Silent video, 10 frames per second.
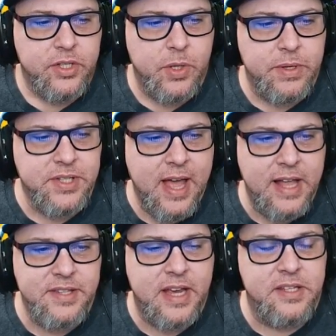So his
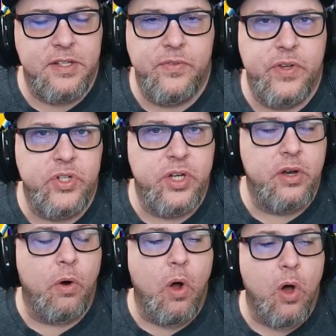contact and his
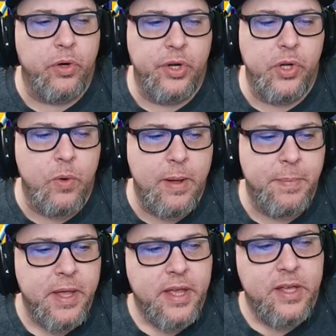vision are all going to go up.